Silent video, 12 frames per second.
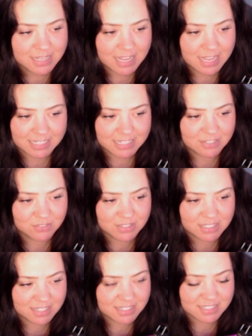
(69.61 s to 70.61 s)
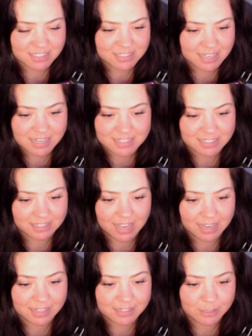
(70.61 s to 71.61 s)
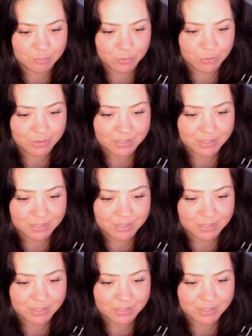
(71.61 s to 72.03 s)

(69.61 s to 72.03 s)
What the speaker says: And then even then I didn't like it anymore